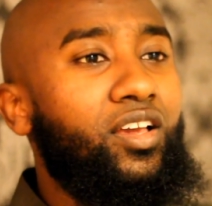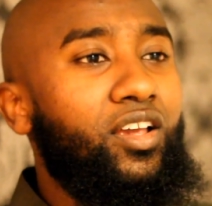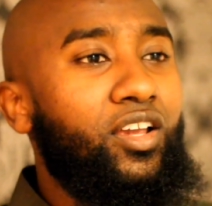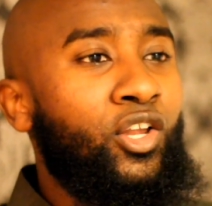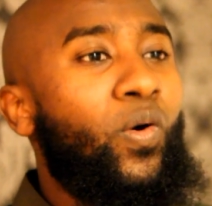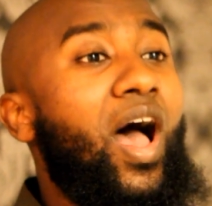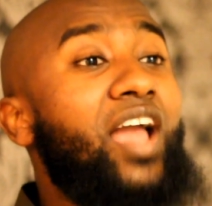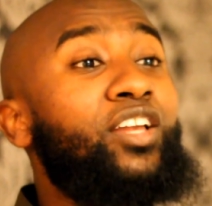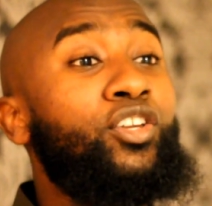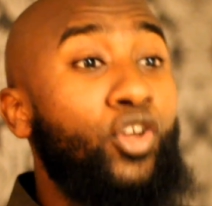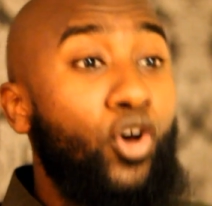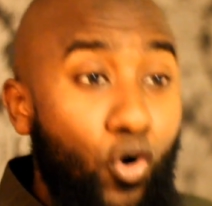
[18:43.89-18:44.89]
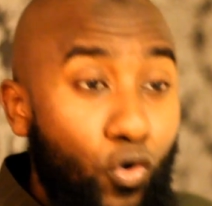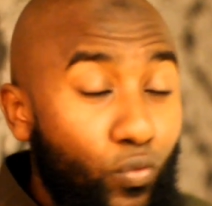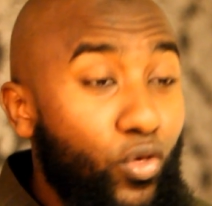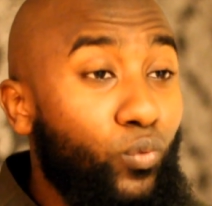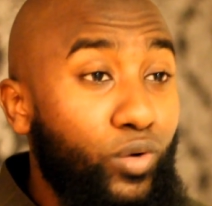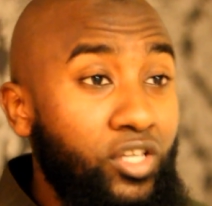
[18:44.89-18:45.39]
you know i know
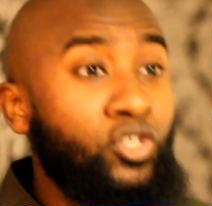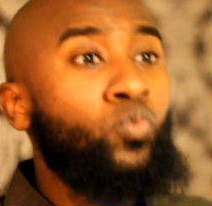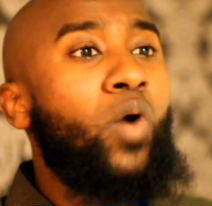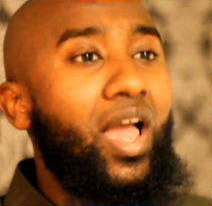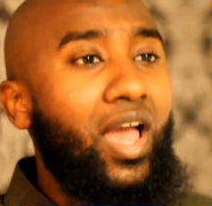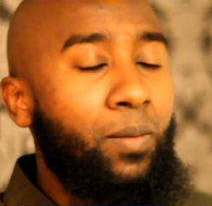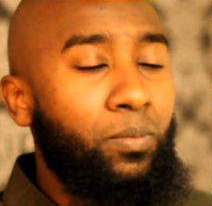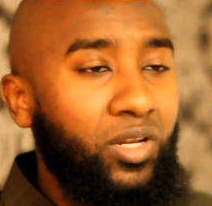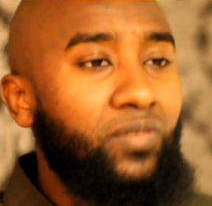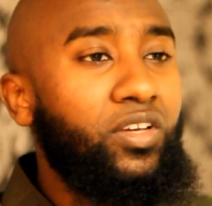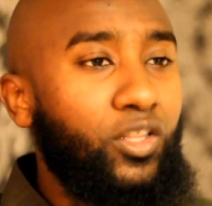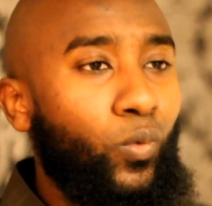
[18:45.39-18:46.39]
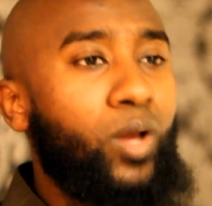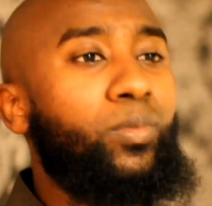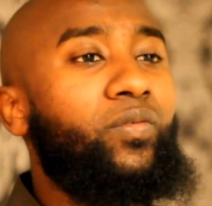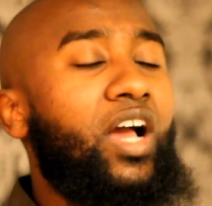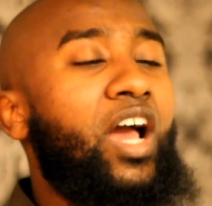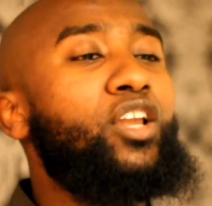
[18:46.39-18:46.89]
the reason why i'm living the way i'm
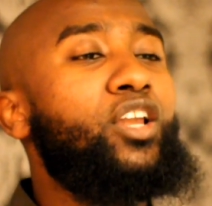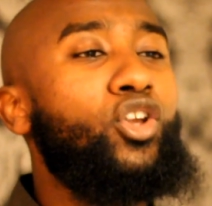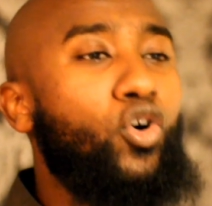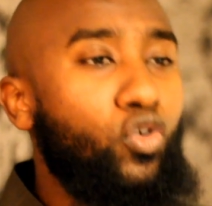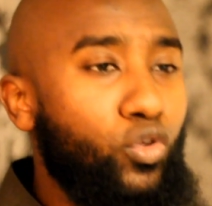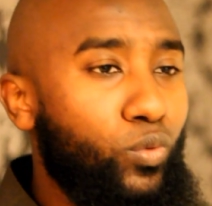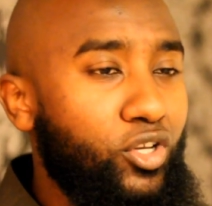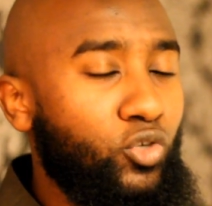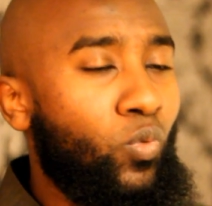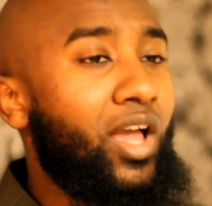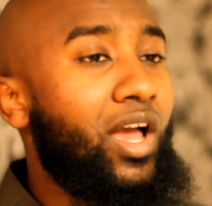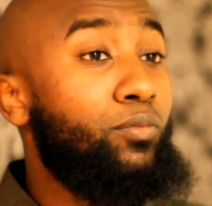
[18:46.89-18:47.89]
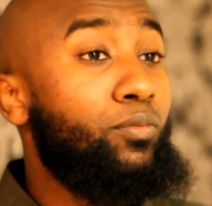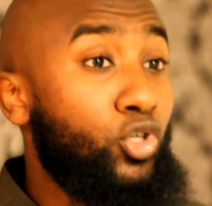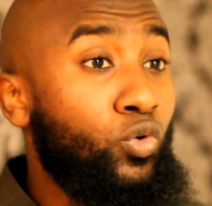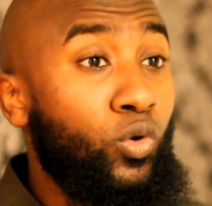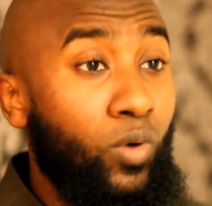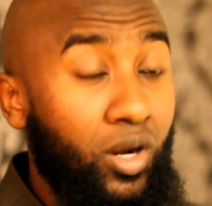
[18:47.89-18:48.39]
living i know the reason why i'm
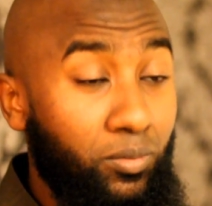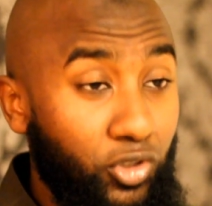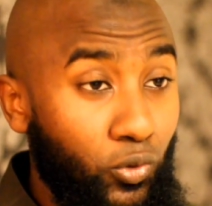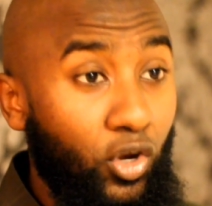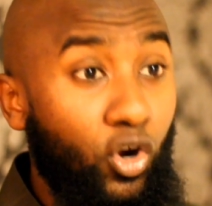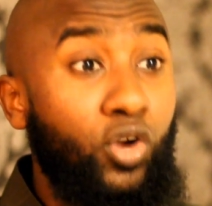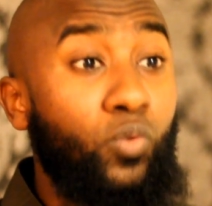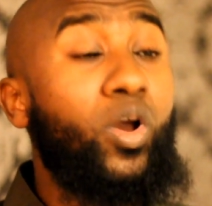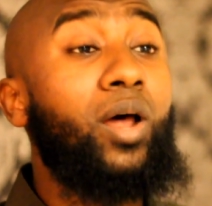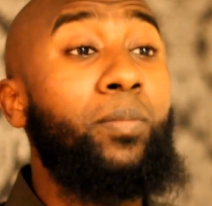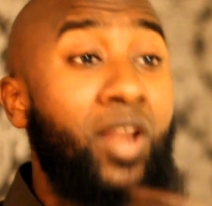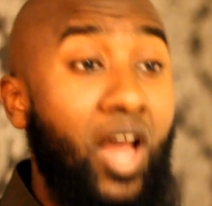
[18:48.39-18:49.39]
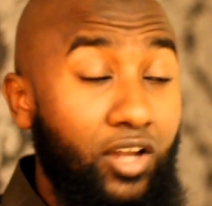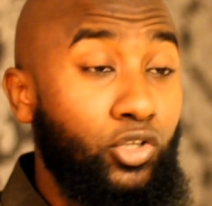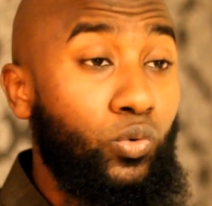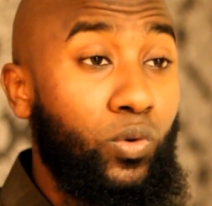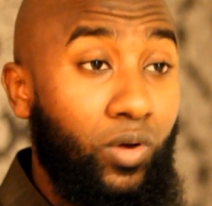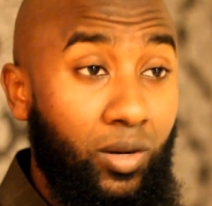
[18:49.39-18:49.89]
doing what i'm doing and what i'm not
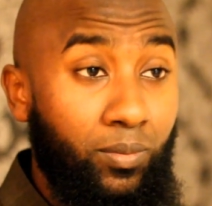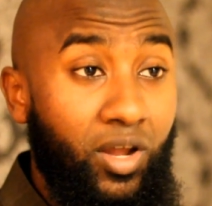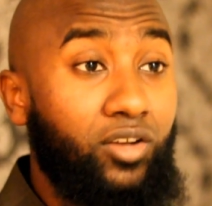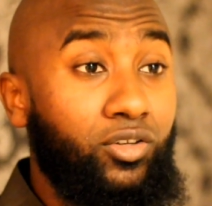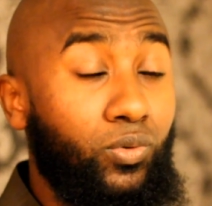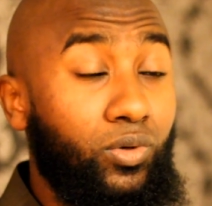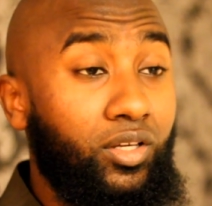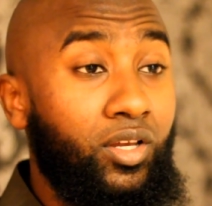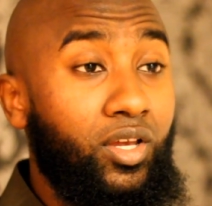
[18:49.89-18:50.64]
doing what i'm not doing